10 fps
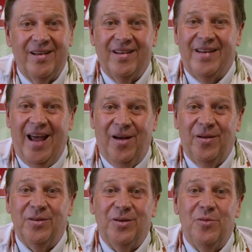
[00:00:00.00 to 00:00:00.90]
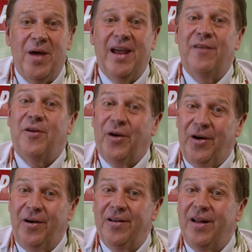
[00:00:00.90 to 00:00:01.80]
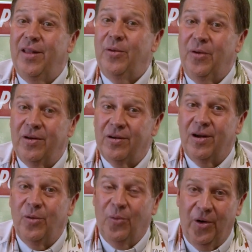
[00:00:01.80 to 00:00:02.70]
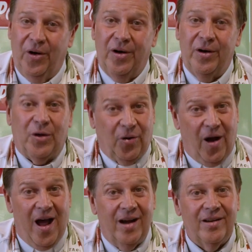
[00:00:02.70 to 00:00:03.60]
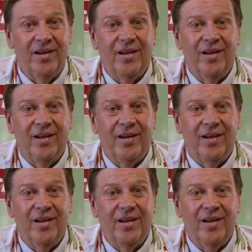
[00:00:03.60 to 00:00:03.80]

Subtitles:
Now, you may have heard another word, crock,